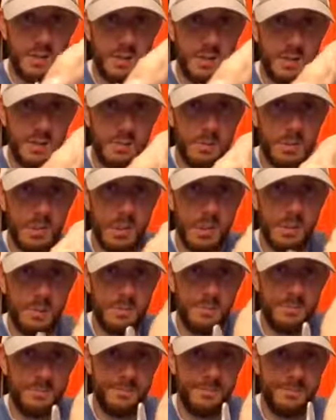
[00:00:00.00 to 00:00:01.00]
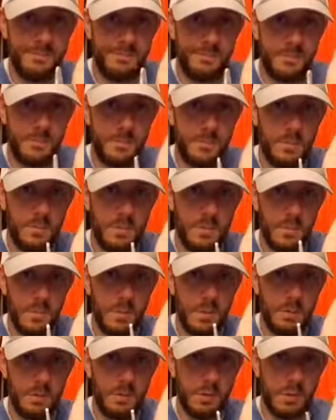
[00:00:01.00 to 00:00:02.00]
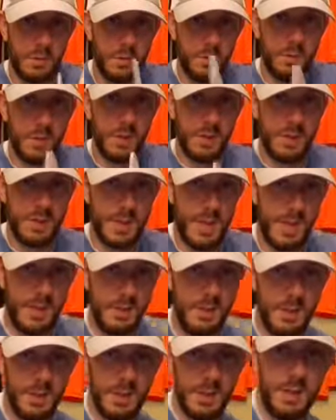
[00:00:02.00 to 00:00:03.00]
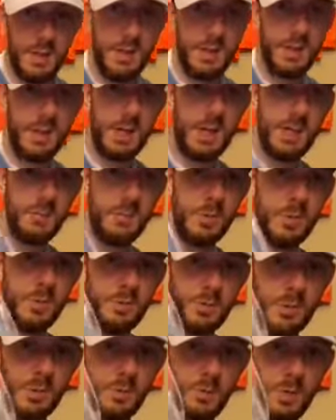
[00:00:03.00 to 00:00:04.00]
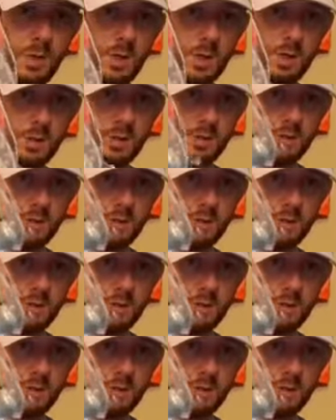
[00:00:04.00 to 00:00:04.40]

in a way, but with the way that kind of moves in the water